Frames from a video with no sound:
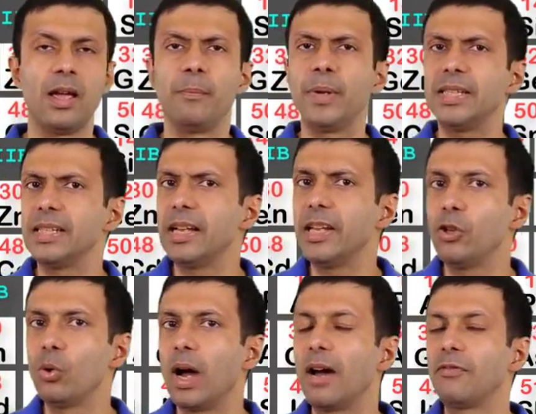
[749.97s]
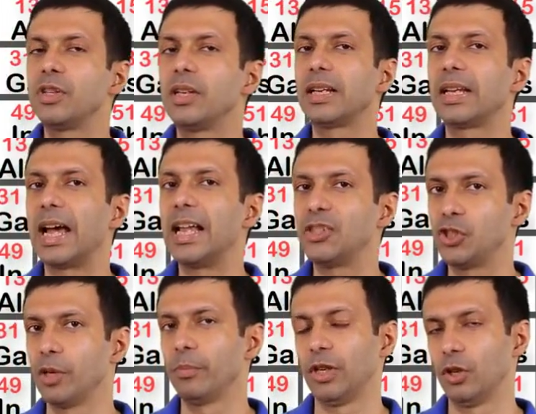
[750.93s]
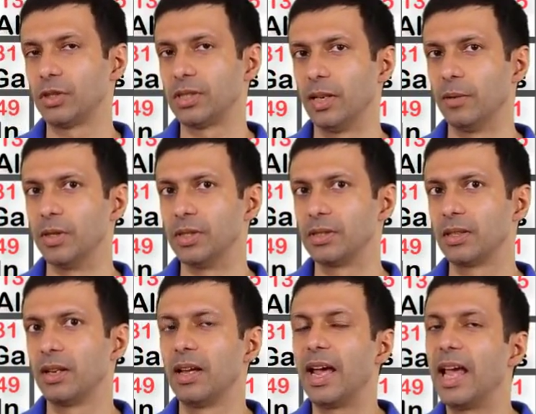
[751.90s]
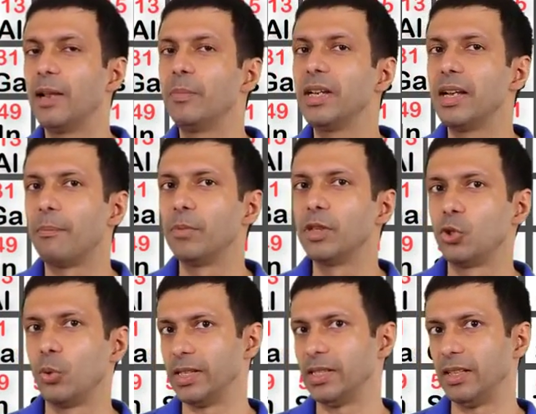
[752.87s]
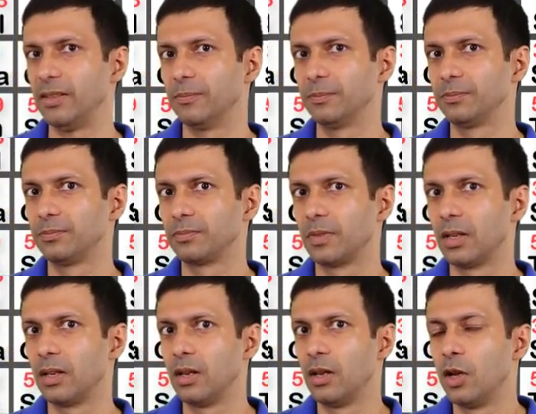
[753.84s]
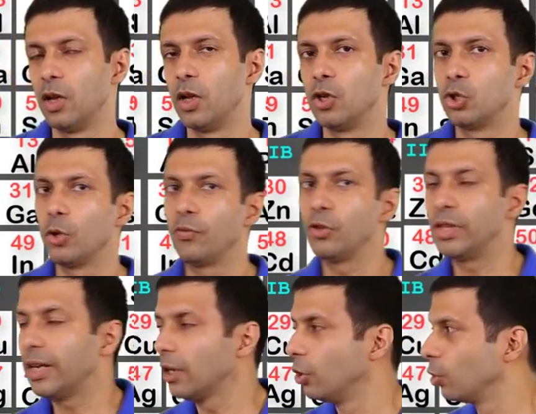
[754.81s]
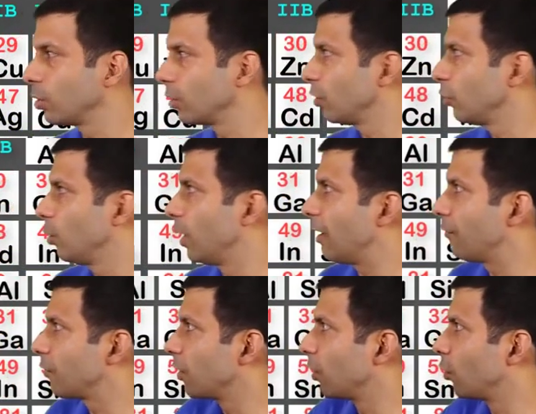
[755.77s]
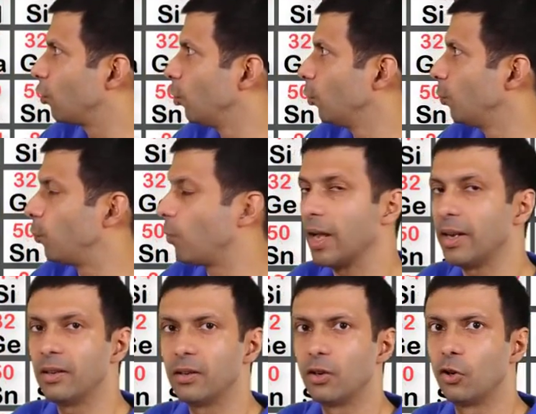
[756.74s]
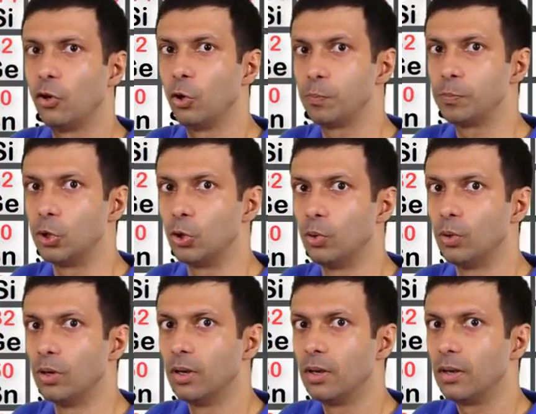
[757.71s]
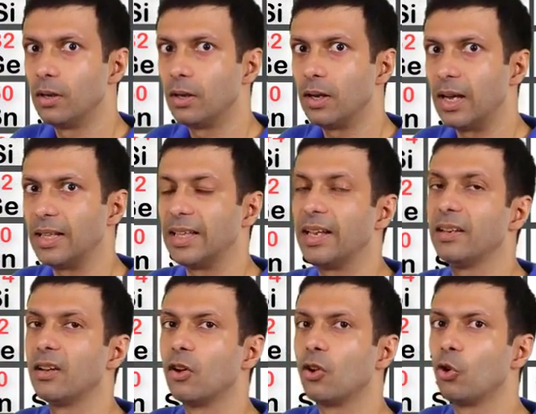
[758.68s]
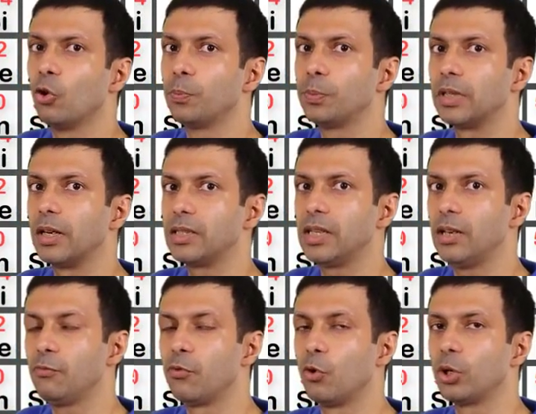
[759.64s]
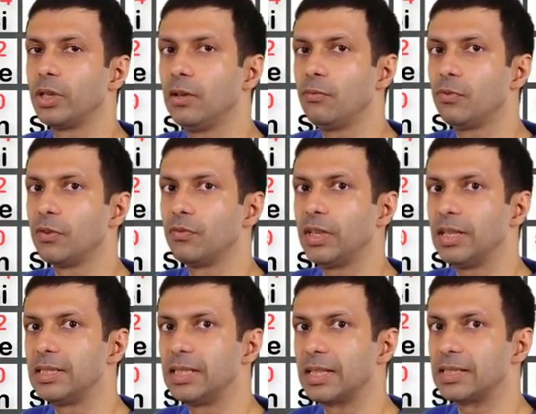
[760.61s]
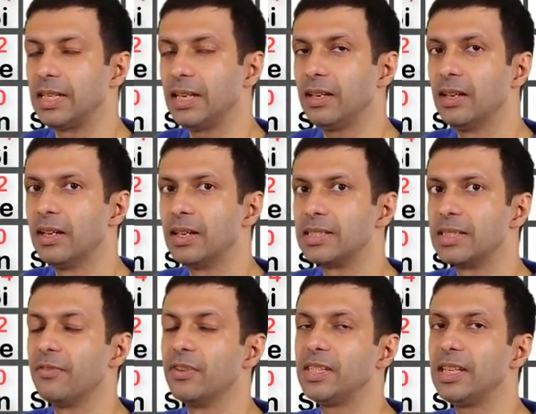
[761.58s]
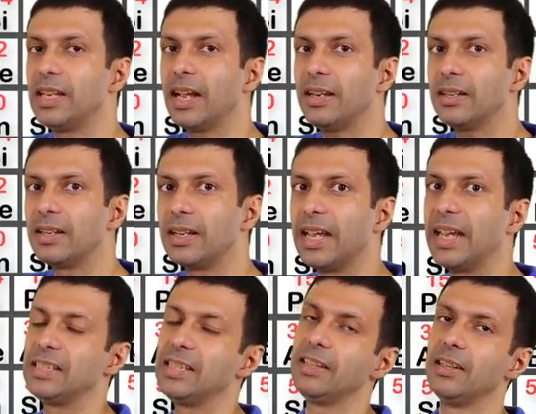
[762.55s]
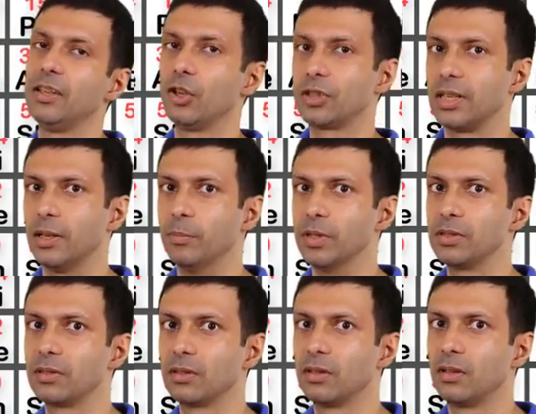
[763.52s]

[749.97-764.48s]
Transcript: Basically, you have till calcium in your syllabus, element number 20. So if you take a look, you have group 1, group 2, and then group 13, 14, 15, 16, 17 and 18 in your syllabus.